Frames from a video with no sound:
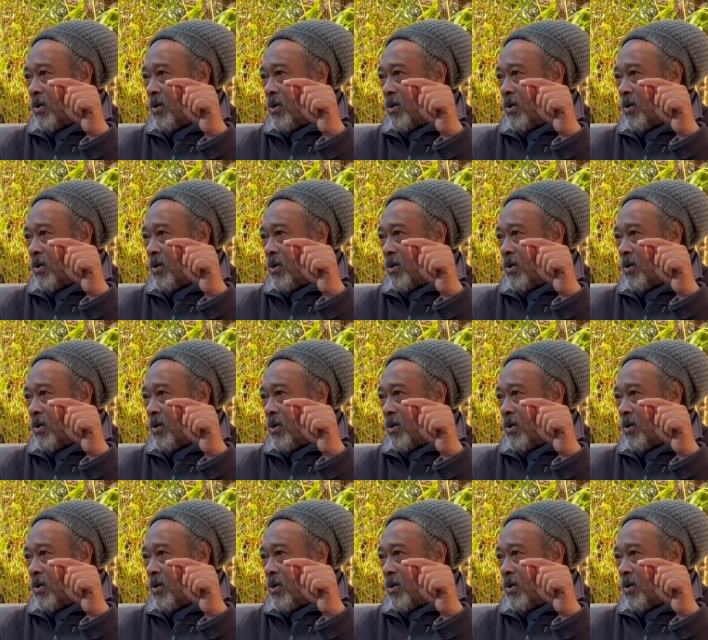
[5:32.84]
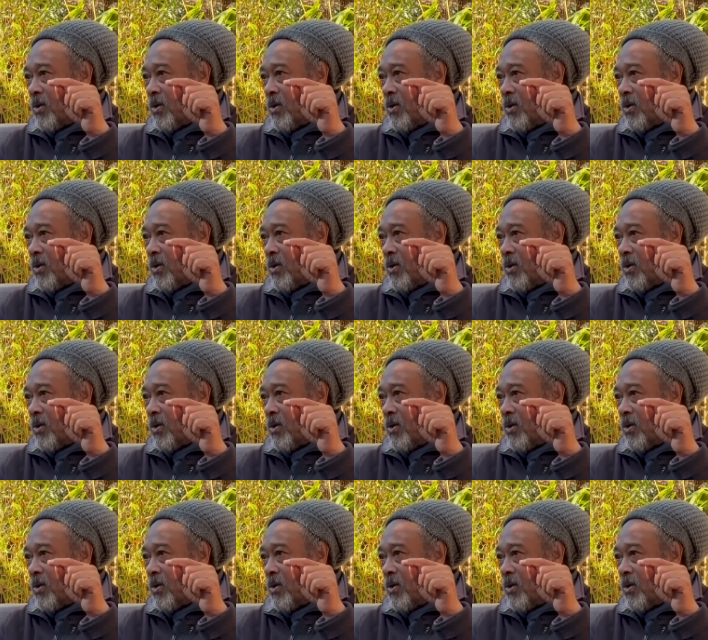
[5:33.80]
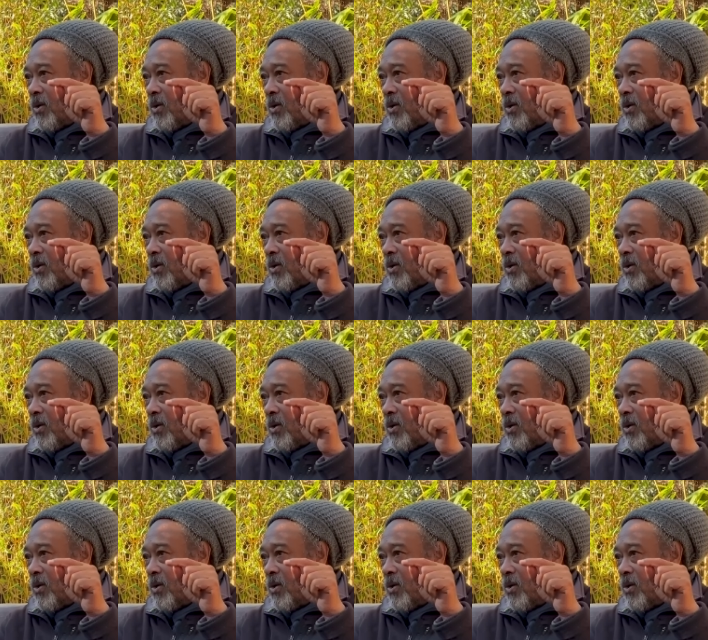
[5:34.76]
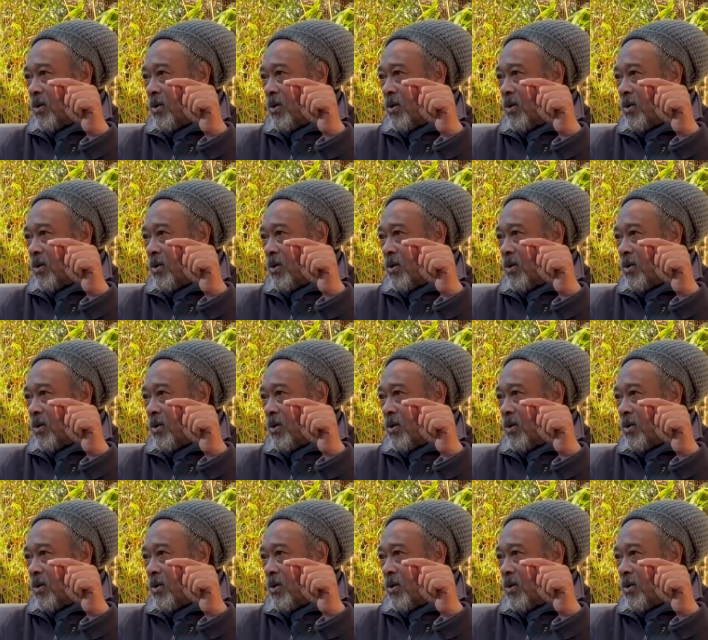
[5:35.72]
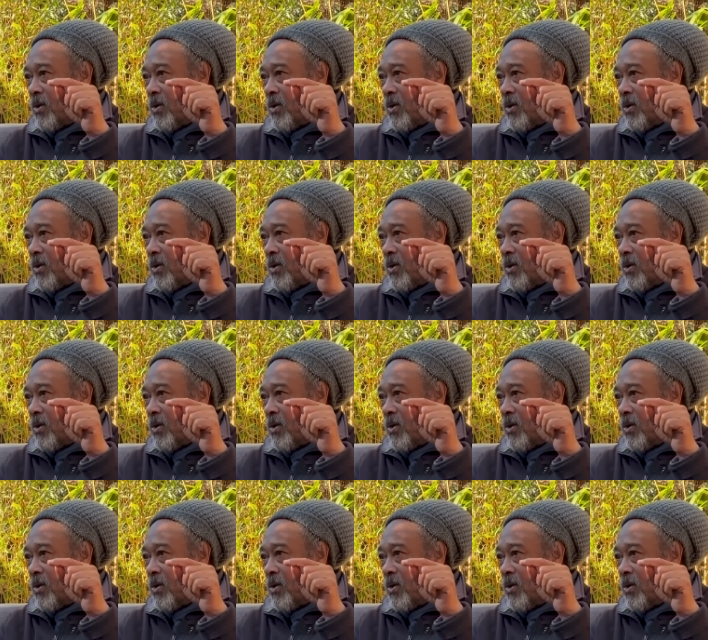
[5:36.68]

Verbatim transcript: no, do this. Say yes in your heart,